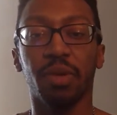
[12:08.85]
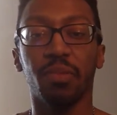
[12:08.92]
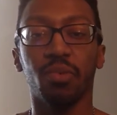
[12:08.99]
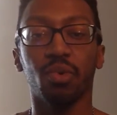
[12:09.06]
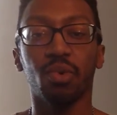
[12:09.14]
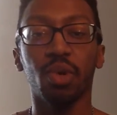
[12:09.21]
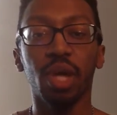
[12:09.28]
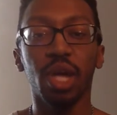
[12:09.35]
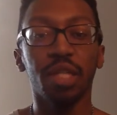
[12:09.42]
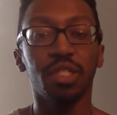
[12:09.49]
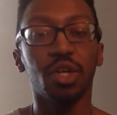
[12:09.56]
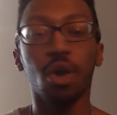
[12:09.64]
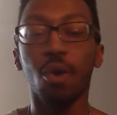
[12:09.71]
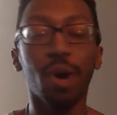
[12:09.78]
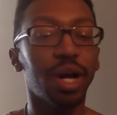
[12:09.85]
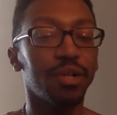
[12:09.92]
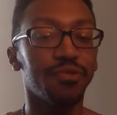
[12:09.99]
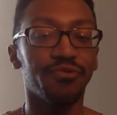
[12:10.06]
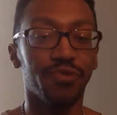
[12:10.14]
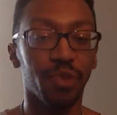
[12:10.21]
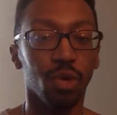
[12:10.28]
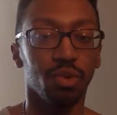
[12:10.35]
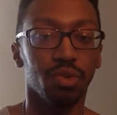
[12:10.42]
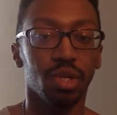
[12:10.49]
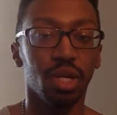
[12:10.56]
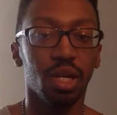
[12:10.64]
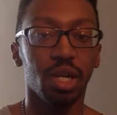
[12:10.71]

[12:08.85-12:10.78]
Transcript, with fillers: people to go out and vote.